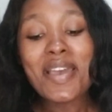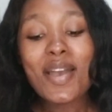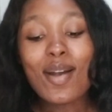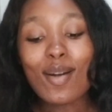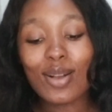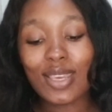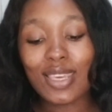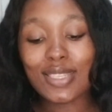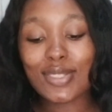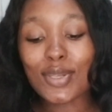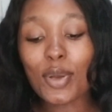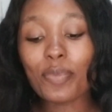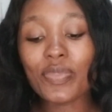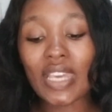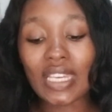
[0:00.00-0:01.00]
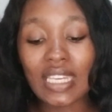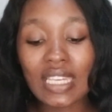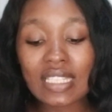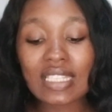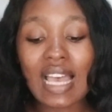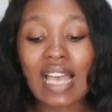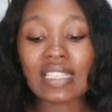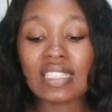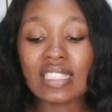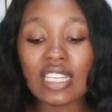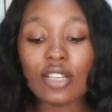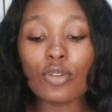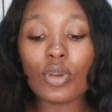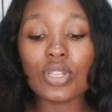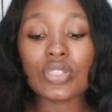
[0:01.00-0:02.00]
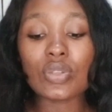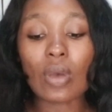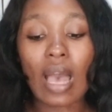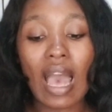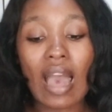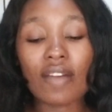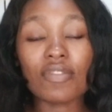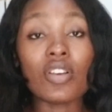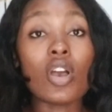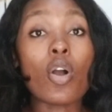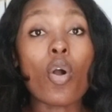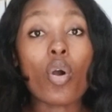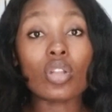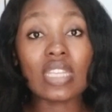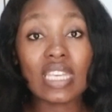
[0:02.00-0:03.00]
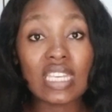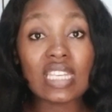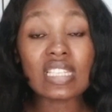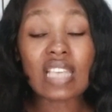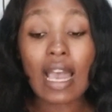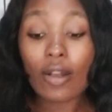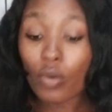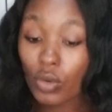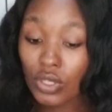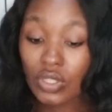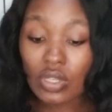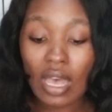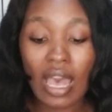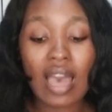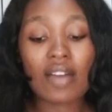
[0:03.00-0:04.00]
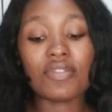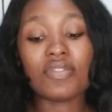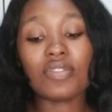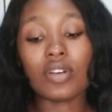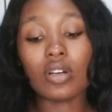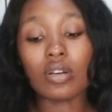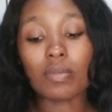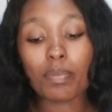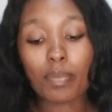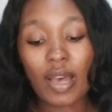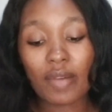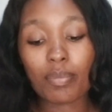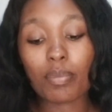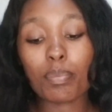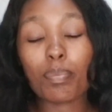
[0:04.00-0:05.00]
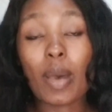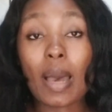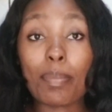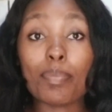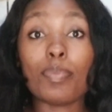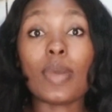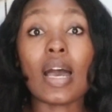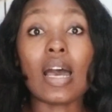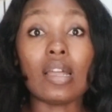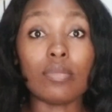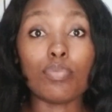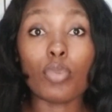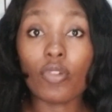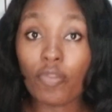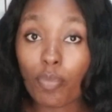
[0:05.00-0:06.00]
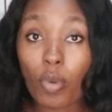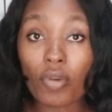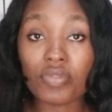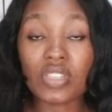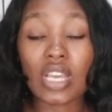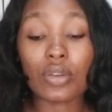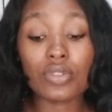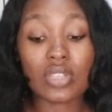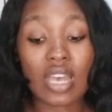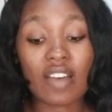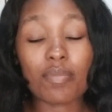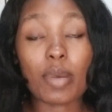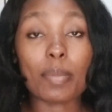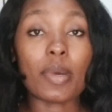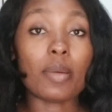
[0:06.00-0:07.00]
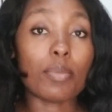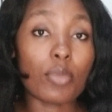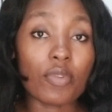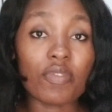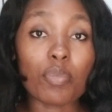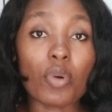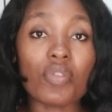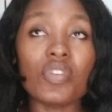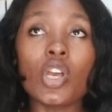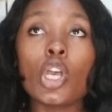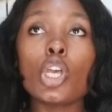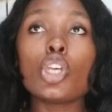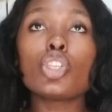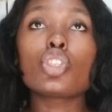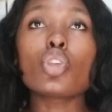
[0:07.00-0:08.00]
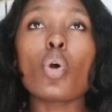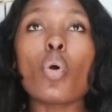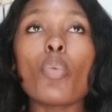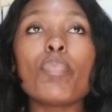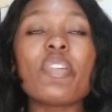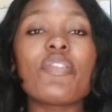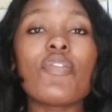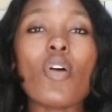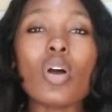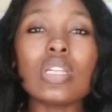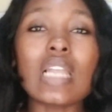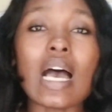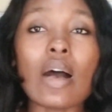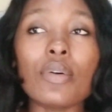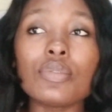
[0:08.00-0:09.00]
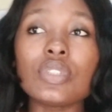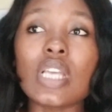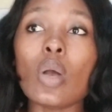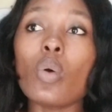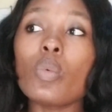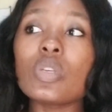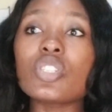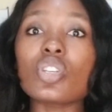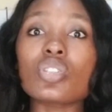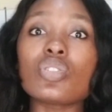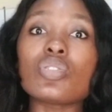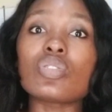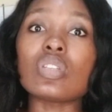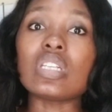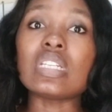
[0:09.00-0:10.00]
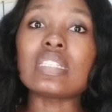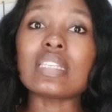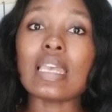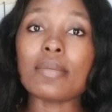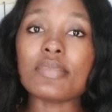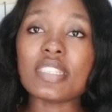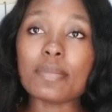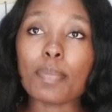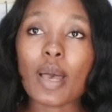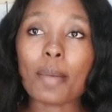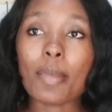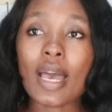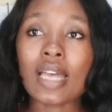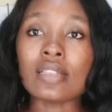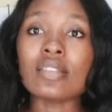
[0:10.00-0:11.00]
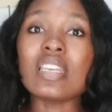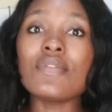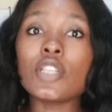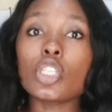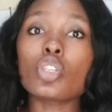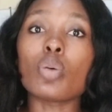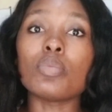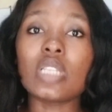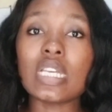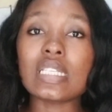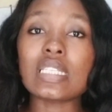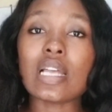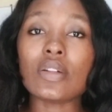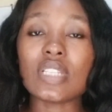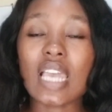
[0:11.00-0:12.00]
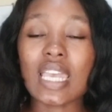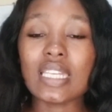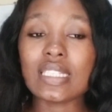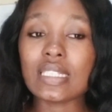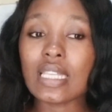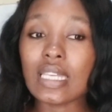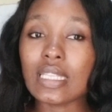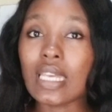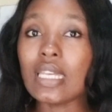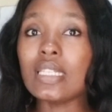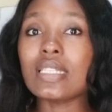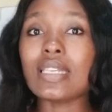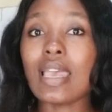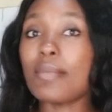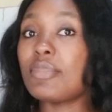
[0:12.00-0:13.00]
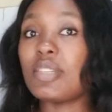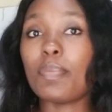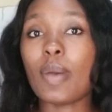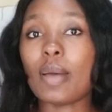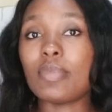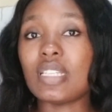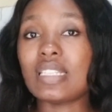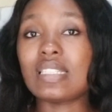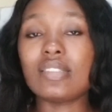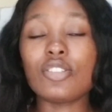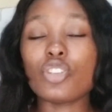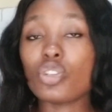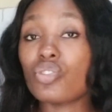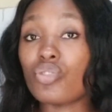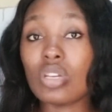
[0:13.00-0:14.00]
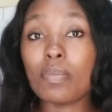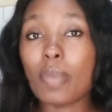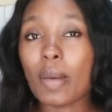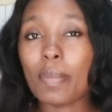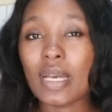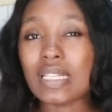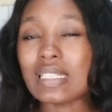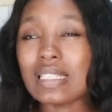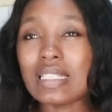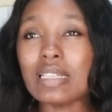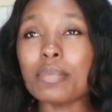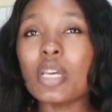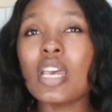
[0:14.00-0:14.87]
Okay, so the kids are still going to have, or the kids are going to have pap and puff puff. They're going to have pap and puff puff. So before now, they always just used to eat empty pap, and even some days now they eat empty pap. They just drink pap and sleep.